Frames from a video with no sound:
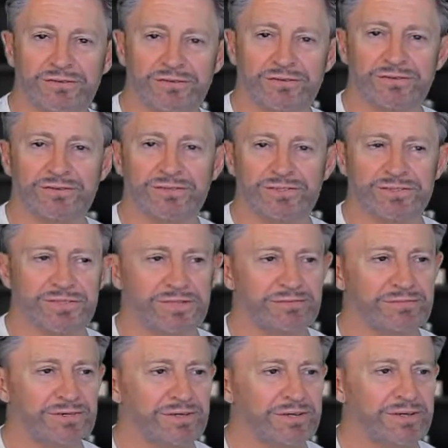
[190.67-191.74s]
logo is
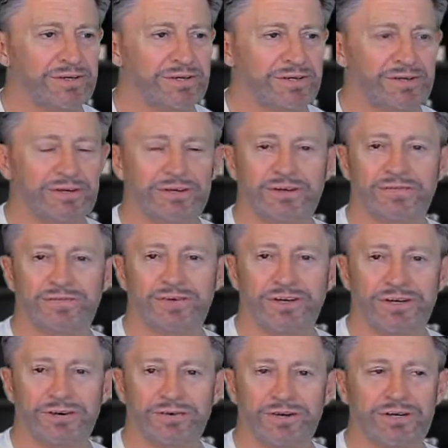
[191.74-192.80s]

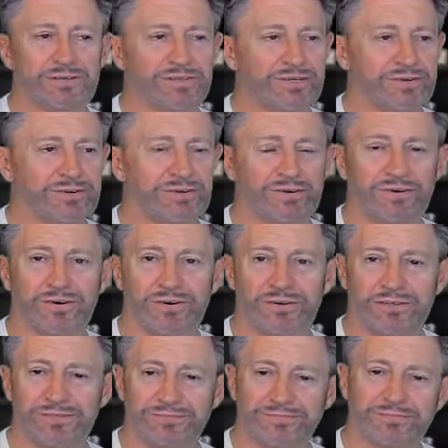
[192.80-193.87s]
flying around here in the
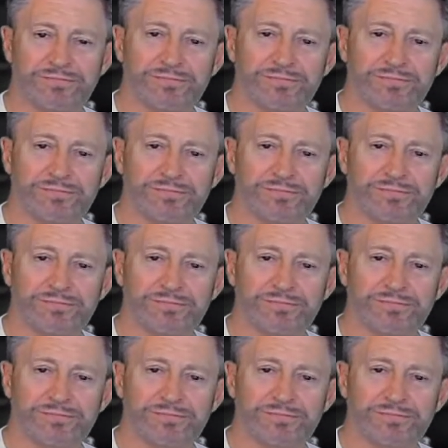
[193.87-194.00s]
corner.